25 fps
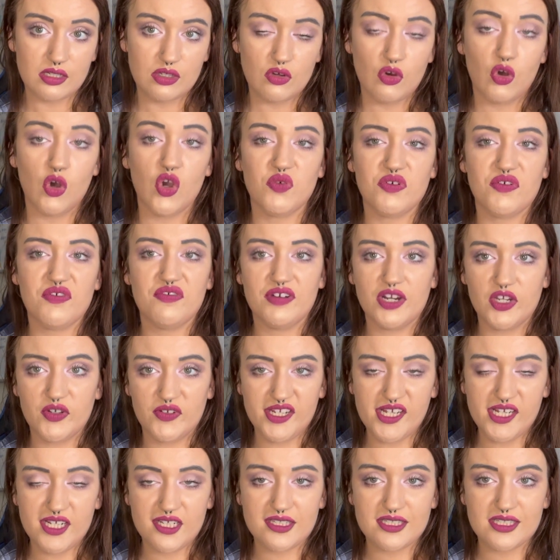or with
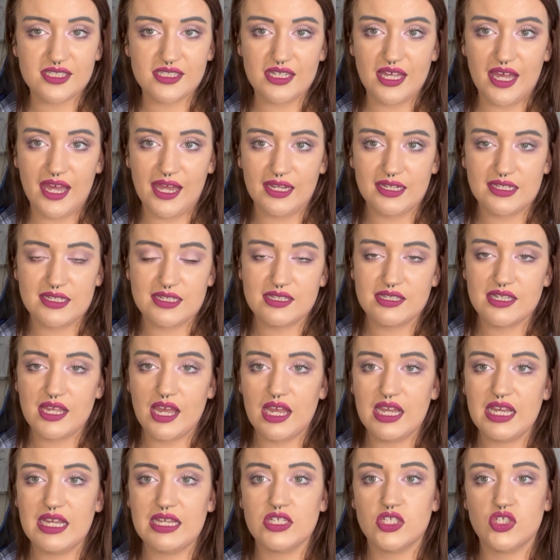lyrics, as
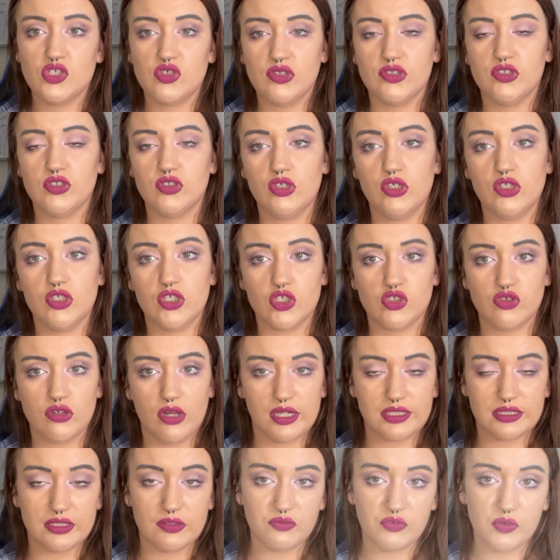that is just too
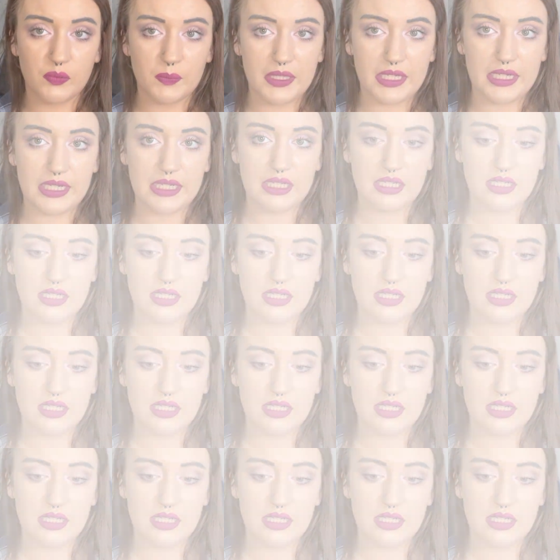distracting for me.